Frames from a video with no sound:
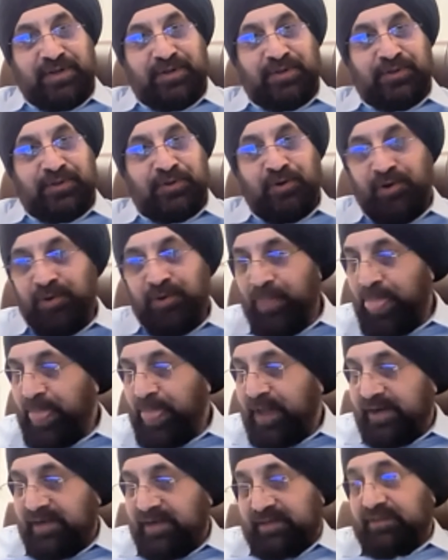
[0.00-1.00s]
So
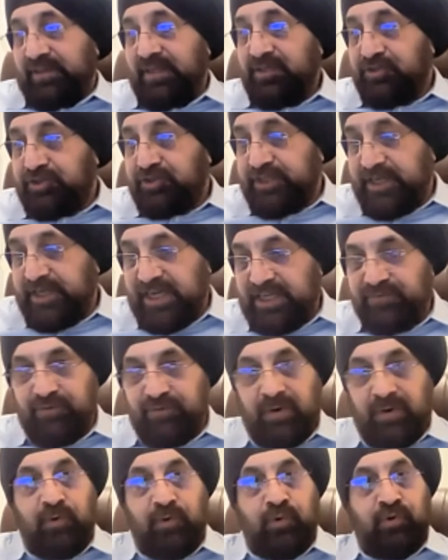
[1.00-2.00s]
this change
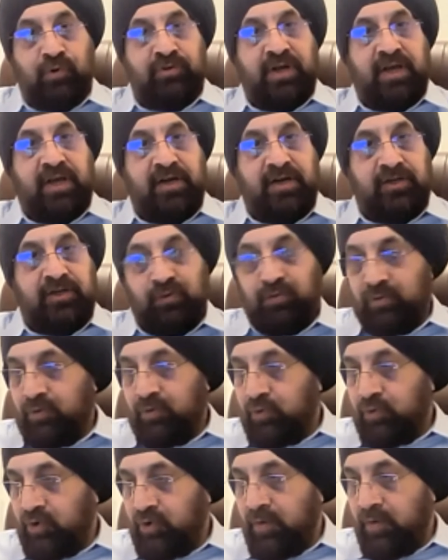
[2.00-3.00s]
from Guru Nanak to
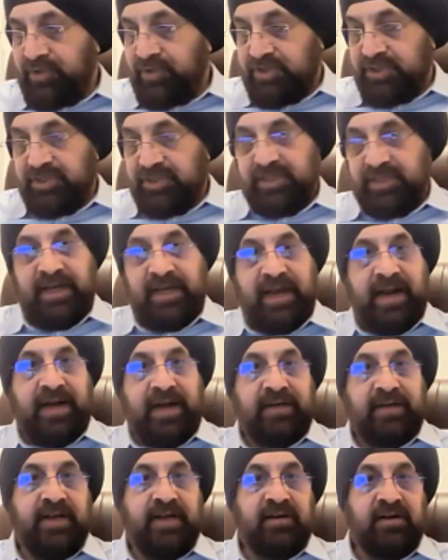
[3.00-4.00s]
Guru Gobind Singh Ji,
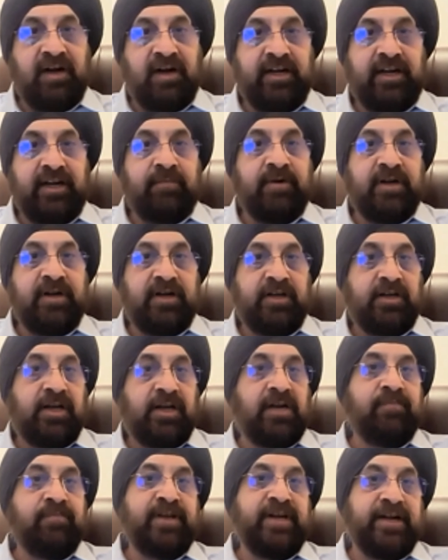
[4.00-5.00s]
and then ultimately
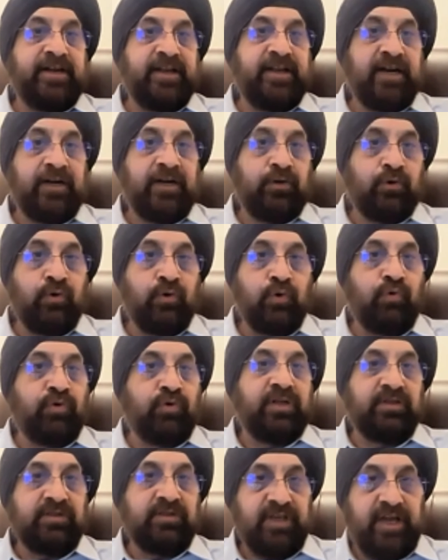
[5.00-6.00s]
culminating into Guru
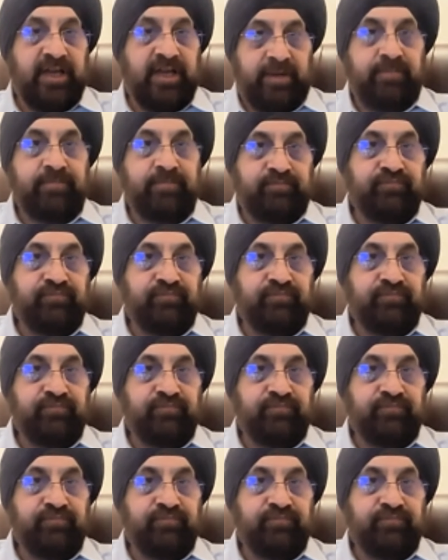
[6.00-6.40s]
Granth Sahib,